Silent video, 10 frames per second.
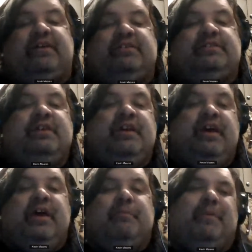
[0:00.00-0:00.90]
trials,
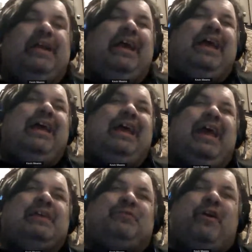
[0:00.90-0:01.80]
but
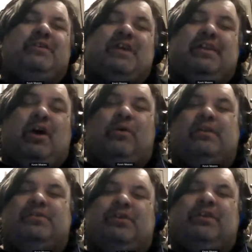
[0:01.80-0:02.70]
as far as I know,
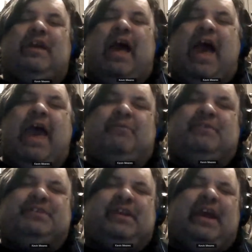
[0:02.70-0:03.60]
and certainly I
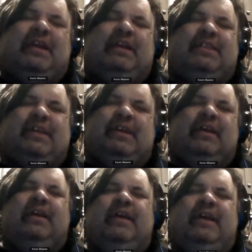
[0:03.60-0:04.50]
haven't seen
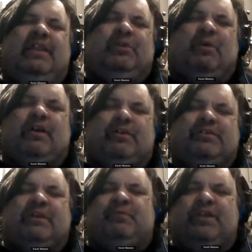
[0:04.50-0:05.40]
anything in the
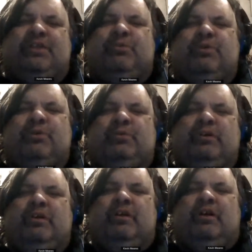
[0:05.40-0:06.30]
records I've read through,
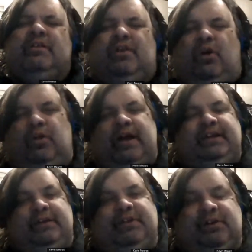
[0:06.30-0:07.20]
the whole
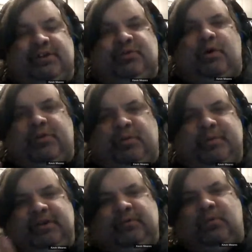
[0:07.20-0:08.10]
idea of, you throw the
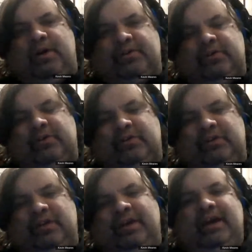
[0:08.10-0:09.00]
woman in the water,
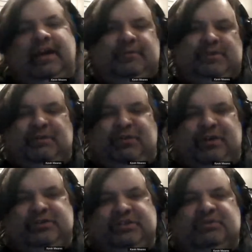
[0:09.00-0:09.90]
and if she
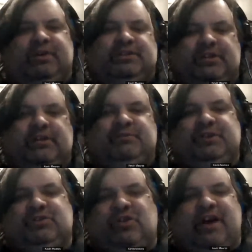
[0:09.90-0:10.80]
floats, she's a witch, and if
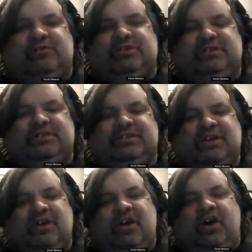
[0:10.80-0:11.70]
she's drowned, she's
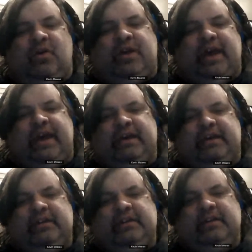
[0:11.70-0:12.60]

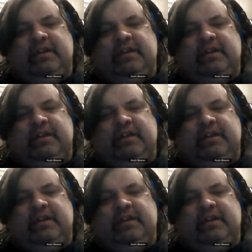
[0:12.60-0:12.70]
okay.